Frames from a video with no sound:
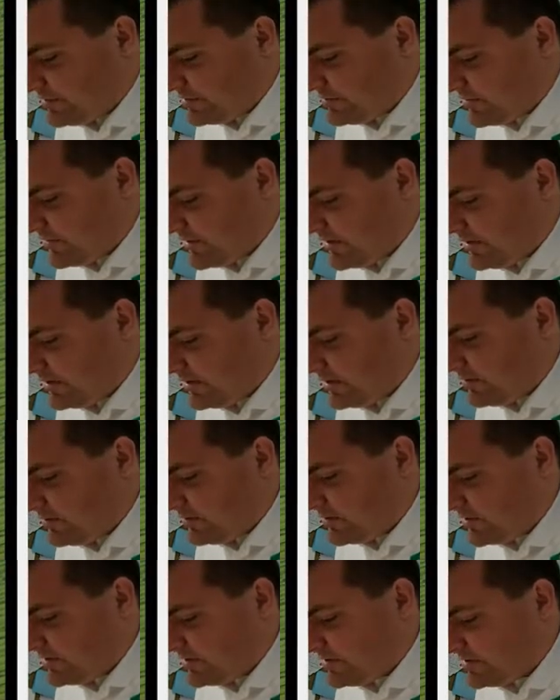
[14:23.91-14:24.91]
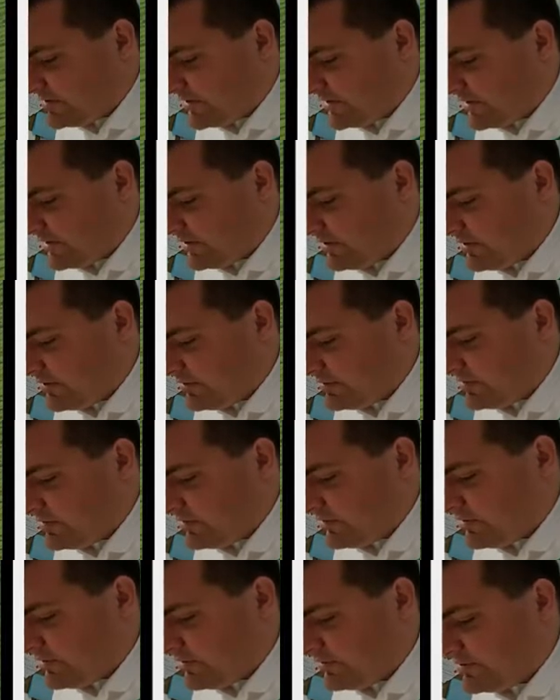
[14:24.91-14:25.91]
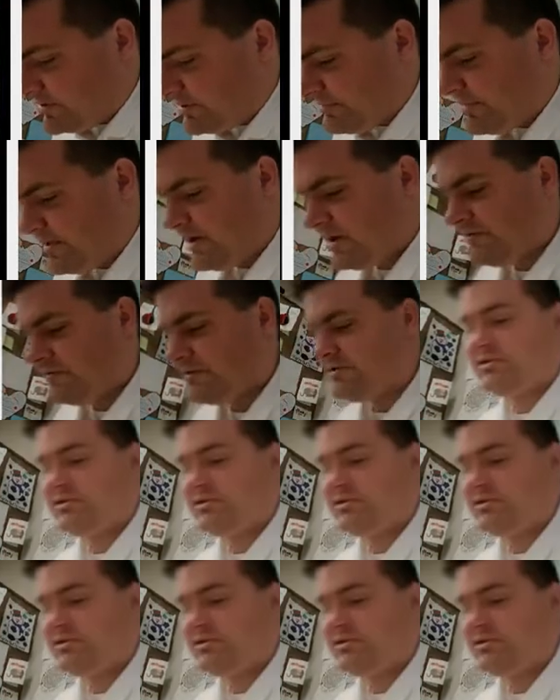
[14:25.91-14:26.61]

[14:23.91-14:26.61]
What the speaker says: So I'm going to increase as I get closer and closer to pi over 2.